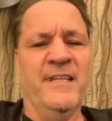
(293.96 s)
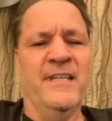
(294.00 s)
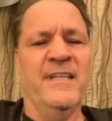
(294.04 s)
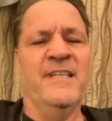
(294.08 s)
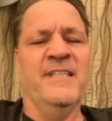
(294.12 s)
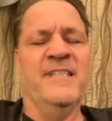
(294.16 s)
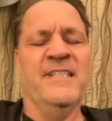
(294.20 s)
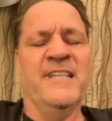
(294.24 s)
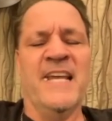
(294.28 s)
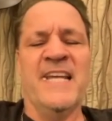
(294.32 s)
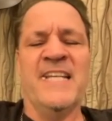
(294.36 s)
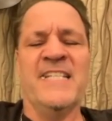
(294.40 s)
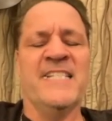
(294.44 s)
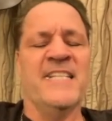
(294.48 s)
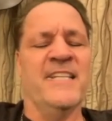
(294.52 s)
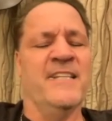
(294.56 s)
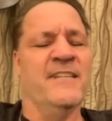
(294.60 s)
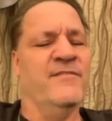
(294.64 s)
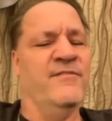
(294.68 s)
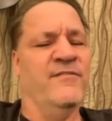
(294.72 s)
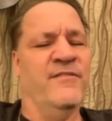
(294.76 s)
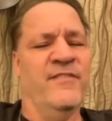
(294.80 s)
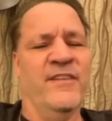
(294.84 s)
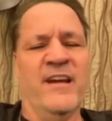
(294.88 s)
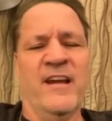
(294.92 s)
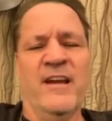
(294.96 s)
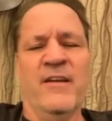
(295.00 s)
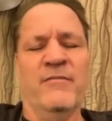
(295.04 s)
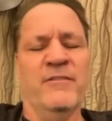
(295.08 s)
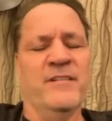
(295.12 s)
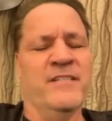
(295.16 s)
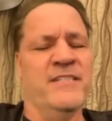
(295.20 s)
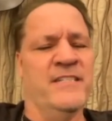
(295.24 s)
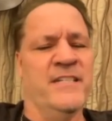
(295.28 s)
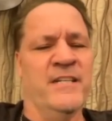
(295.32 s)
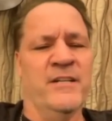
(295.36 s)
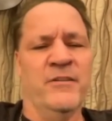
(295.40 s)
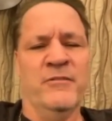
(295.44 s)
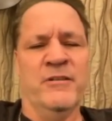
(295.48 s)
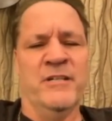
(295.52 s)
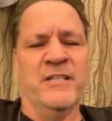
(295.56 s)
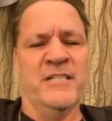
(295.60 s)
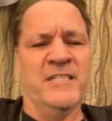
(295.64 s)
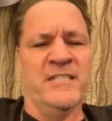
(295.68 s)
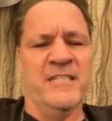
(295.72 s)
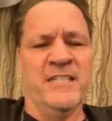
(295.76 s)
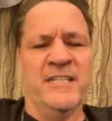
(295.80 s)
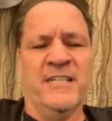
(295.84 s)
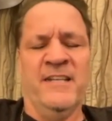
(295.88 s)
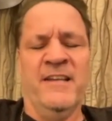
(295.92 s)
takes it very
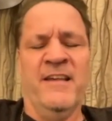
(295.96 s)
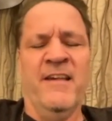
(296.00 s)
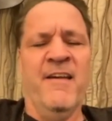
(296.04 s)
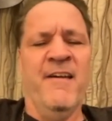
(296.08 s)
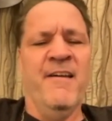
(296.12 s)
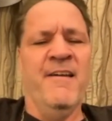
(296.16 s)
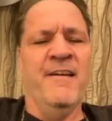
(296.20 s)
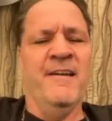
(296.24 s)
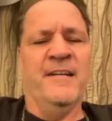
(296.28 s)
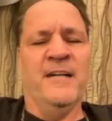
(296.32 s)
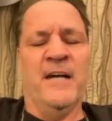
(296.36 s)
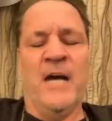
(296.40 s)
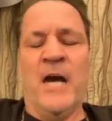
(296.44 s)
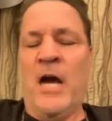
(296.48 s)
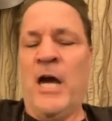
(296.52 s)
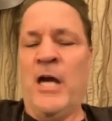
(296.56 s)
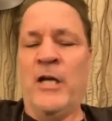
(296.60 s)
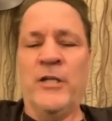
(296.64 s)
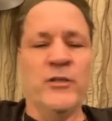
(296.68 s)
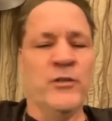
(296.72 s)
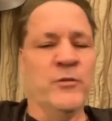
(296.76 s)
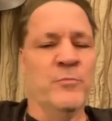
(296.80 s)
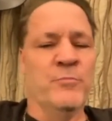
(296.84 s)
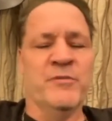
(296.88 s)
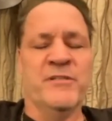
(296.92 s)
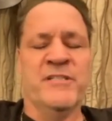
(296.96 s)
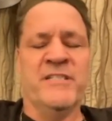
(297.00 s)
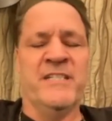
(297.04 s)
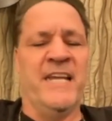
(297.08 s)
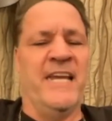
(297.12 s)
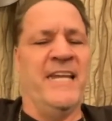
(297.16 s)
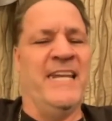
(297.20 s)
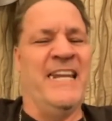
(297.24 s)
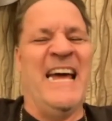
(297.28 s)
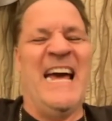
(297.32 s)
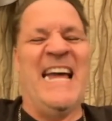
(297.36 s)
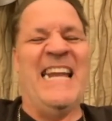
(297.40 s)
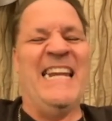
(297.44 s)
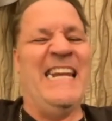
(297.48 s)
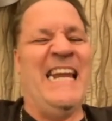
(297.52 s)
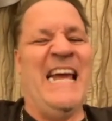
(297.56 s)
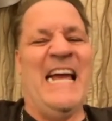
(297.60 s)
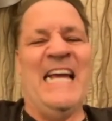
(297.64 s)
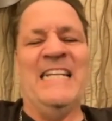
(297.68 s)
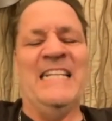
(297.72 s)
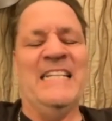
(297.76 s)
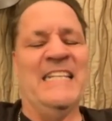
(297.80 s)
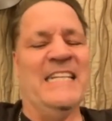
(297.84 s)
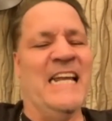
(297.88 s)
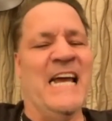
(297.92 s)
seriously, 100%, not
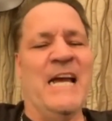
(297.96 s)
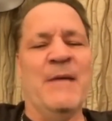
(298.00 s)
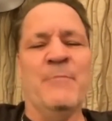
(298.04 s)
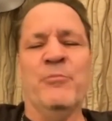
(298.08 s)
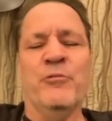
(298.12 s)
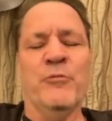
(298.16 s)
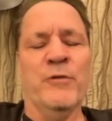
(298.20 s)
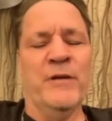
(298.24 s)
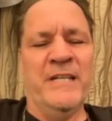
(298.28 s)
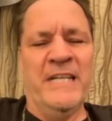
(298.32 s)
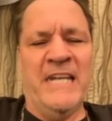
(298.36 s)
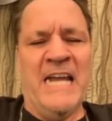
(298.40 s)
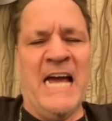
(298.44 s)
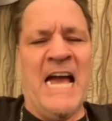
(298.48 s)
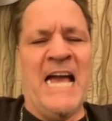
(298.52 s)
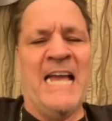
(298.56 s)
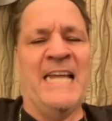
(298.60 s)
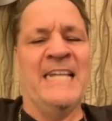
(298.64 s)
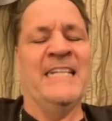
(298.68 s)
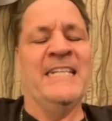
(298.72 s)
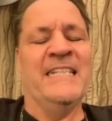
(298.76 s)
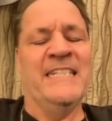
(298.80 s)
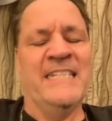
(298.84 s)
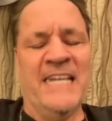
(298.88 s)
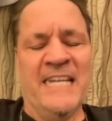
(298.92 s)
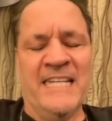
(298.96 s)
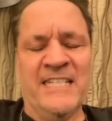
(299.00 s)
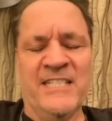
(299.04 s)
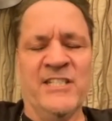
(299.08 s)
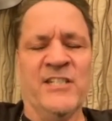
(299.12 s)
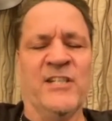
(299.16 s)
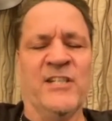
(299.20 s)
99.9. He takes it